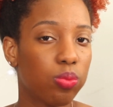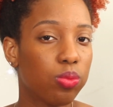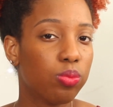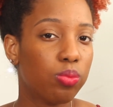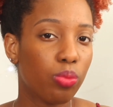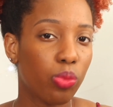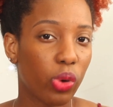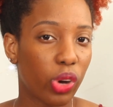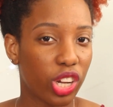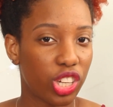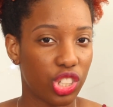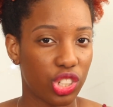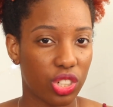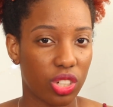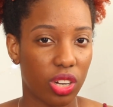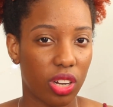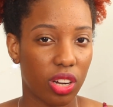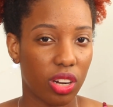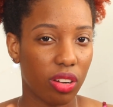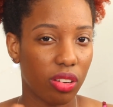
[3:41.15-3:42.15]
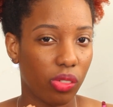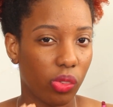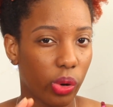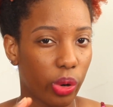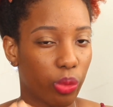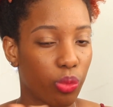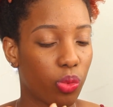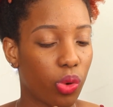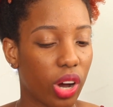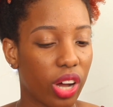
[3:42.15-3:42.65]
Moisture
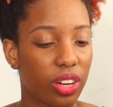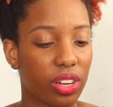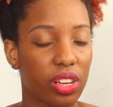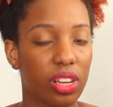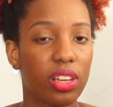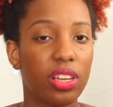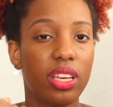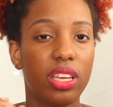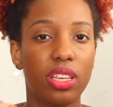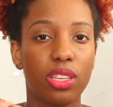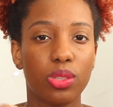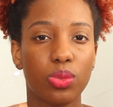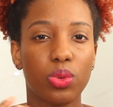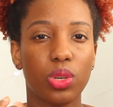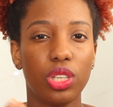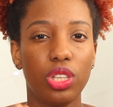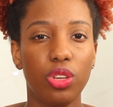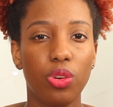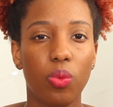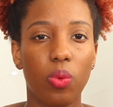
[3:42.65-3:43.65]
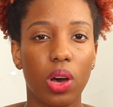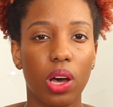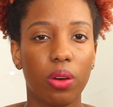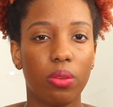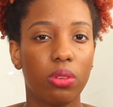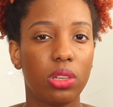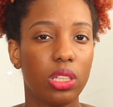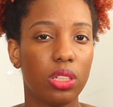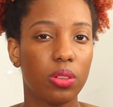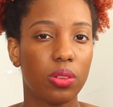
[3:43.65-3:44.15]
or water is what you
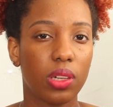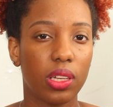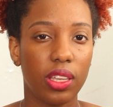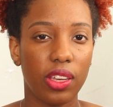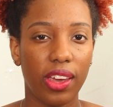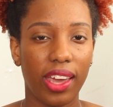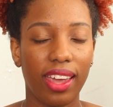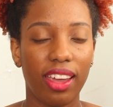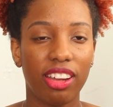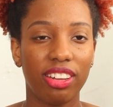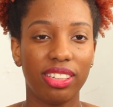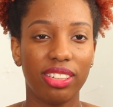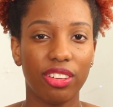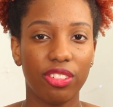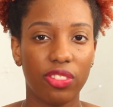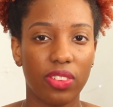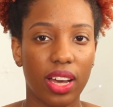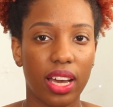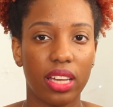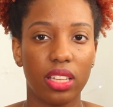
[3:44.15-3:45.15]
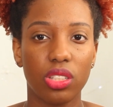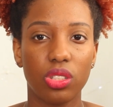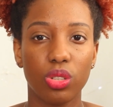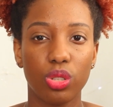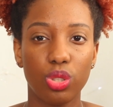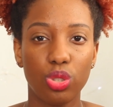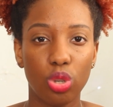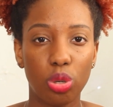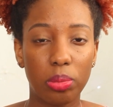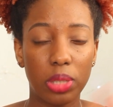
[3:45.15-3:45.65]
want when you want your hair defined.
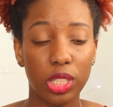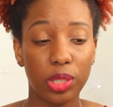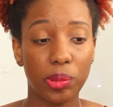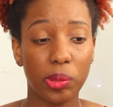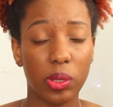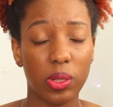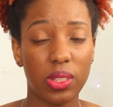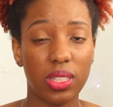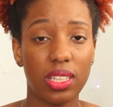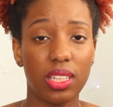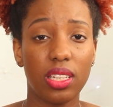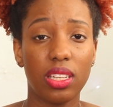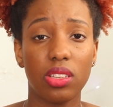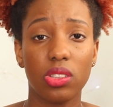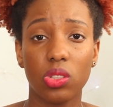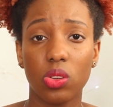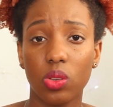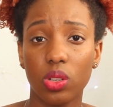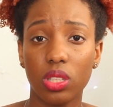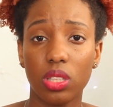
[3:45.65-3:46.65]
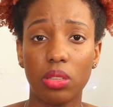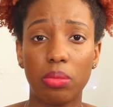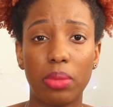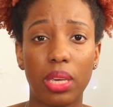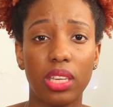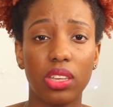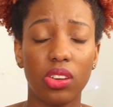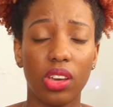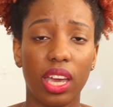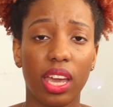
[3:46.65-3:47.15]
So too much protein is going to
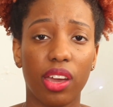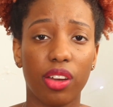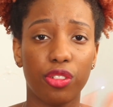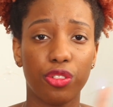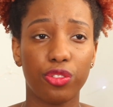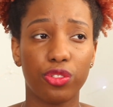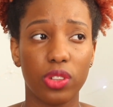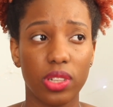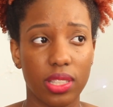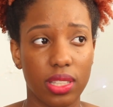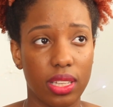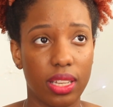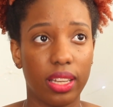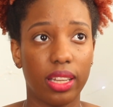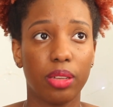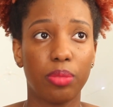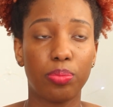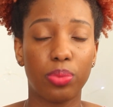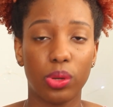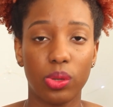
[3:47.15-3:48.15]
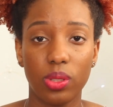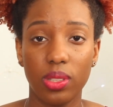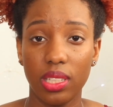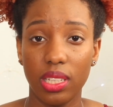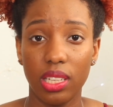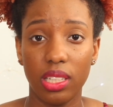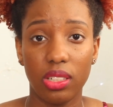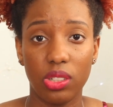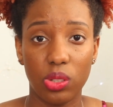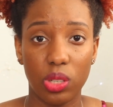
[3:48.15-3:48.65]
make your hair frizzy. Like
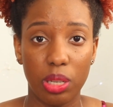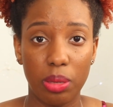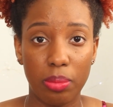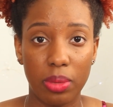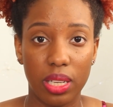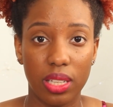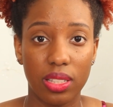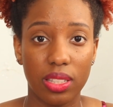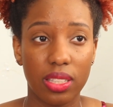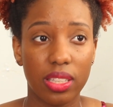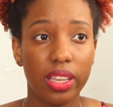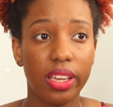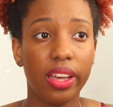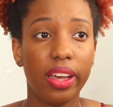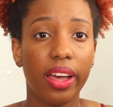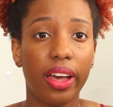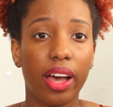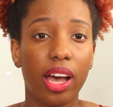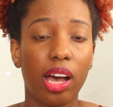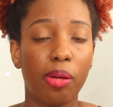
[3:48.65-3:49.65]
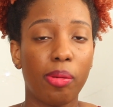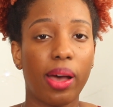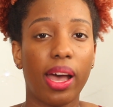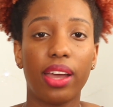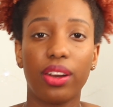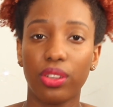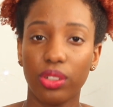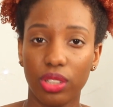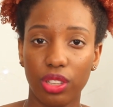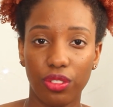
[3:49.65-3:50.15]
protein treatments,
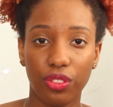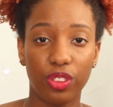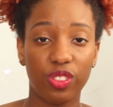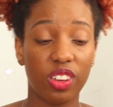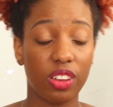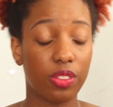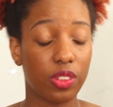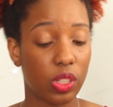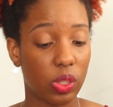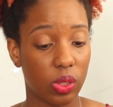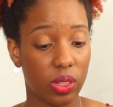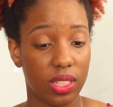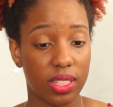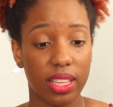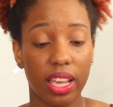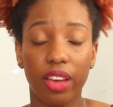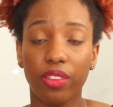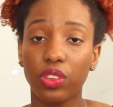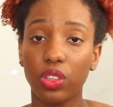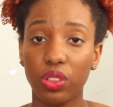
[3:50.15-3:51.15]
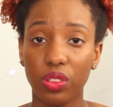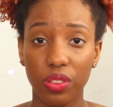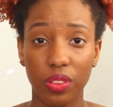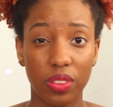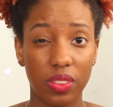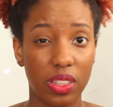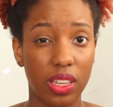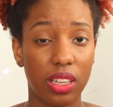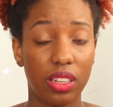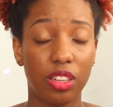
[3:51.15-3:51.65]
I don't know if you've ever noticed, after
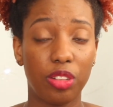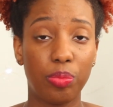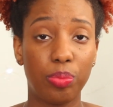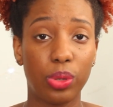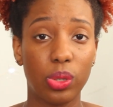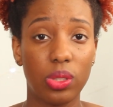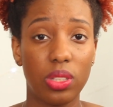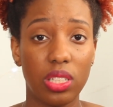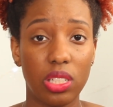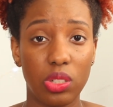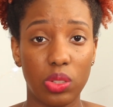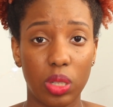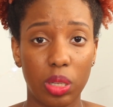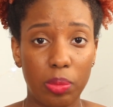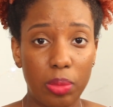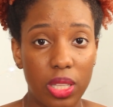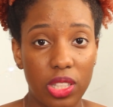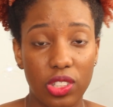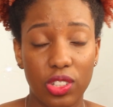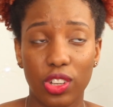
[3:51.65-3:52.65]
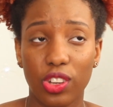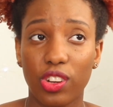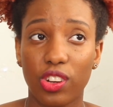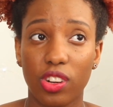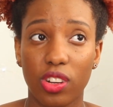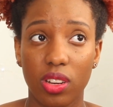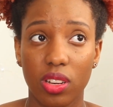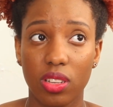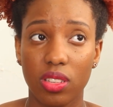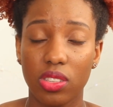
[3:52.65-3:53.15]
you've done a protein treatment, your
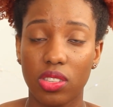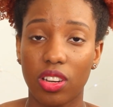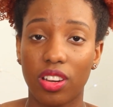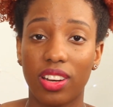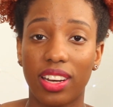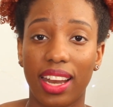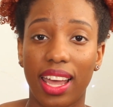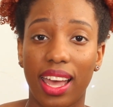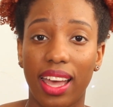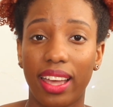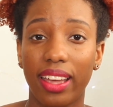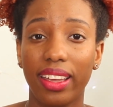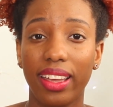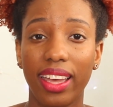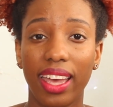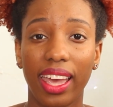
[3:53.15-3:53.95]
curls are not